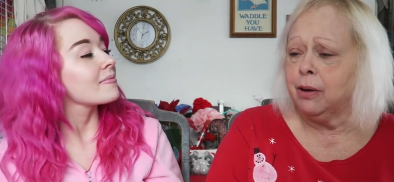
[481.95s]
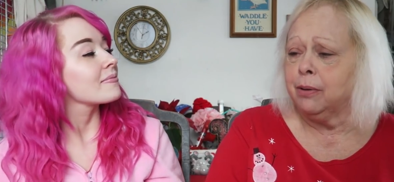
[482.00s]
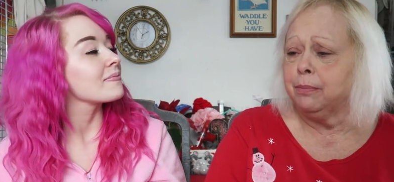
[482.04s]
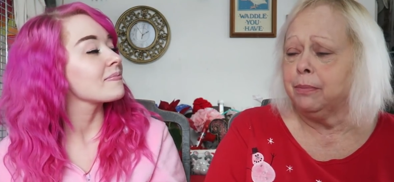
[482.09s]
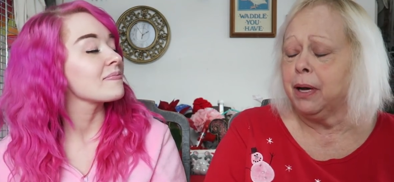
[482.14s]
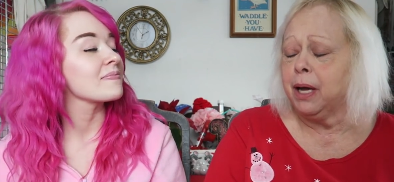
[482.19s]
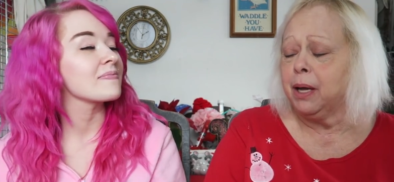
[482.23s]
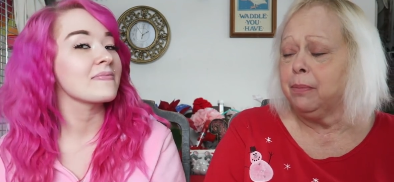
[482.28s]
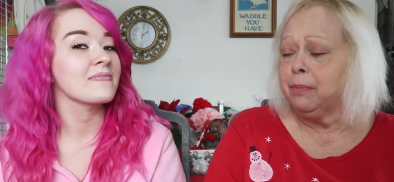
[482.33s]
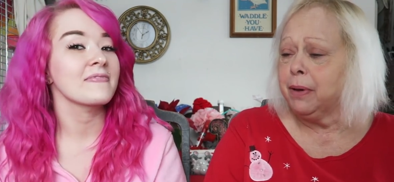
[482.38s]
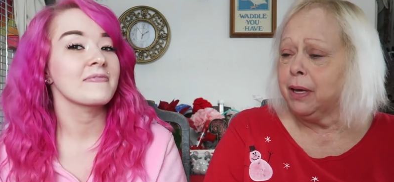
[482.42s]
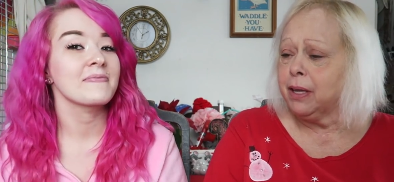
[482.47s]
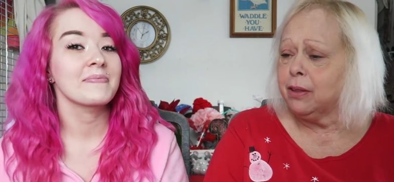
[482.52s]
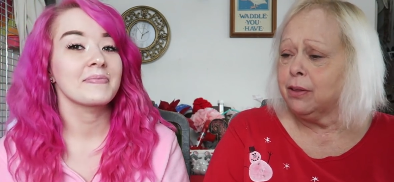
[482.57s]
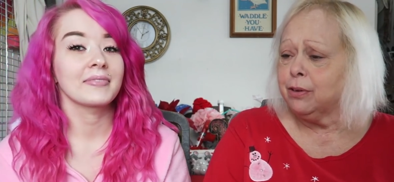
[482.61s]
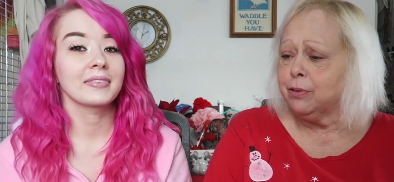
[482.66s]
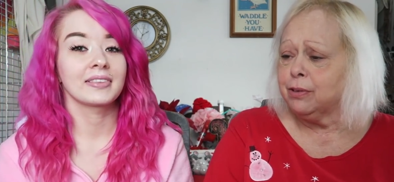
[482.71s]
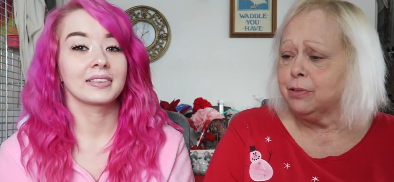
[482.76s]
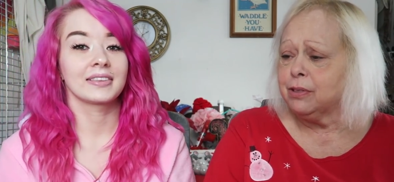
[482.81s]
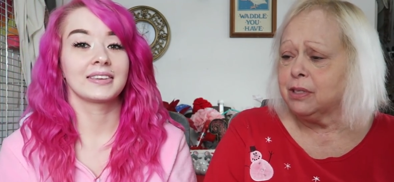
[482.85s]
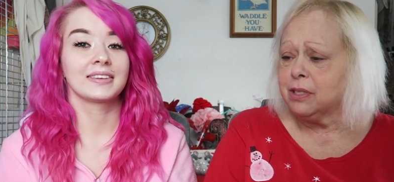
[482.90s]
Speaker 1: on my
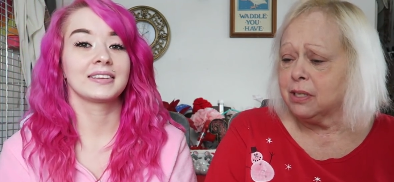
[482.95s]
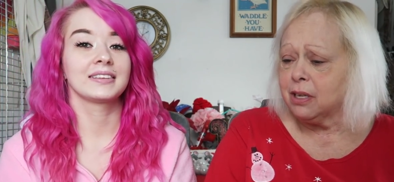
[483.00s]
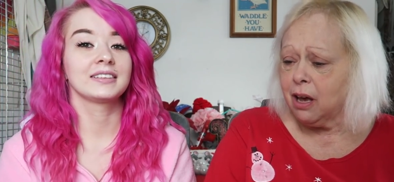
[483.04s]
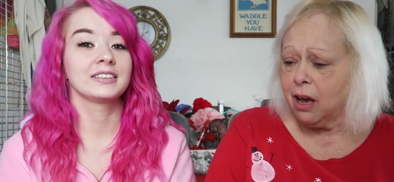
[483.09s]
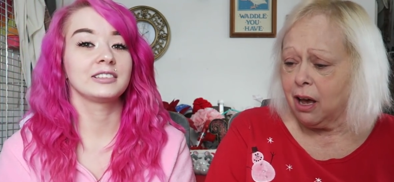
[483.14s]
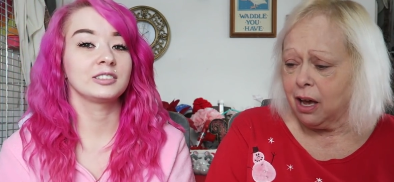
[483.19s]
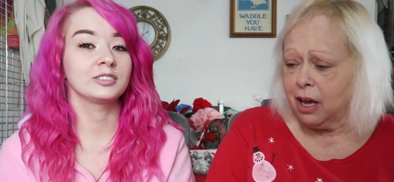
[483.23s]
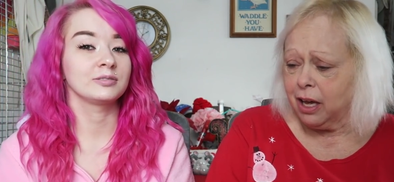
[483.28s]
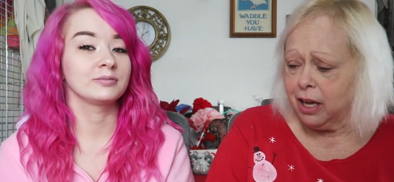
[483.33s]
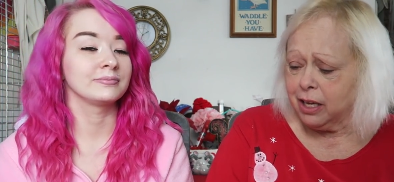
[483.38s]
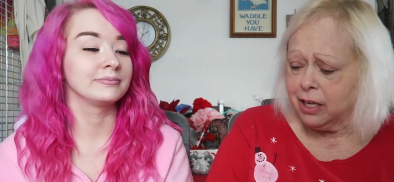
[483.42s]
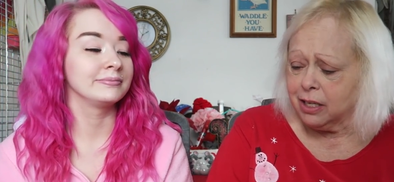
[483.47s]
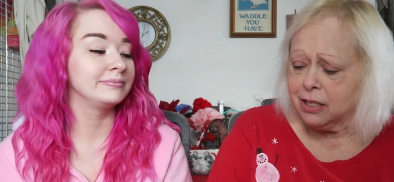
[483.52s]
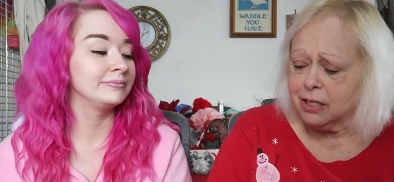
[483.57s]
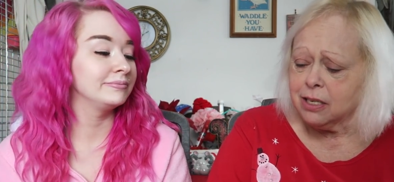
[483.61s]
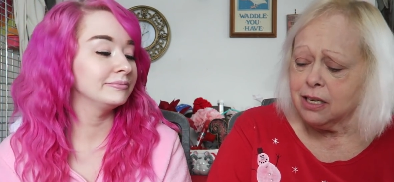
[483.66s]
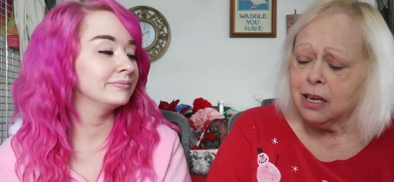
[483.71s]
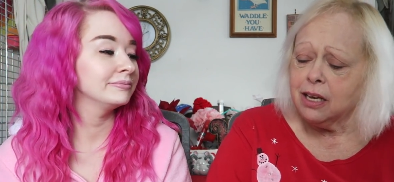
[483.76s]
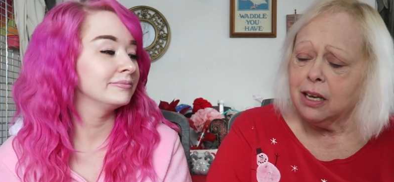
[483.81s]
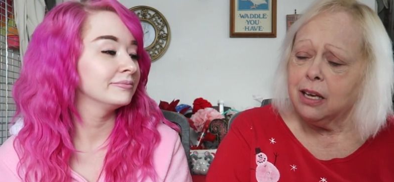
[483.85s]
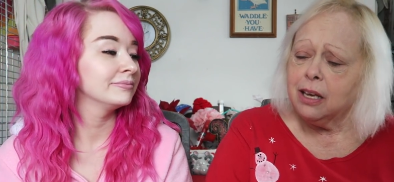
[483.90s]
mother's
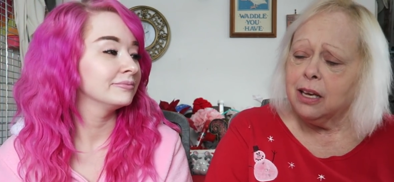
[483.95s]
side,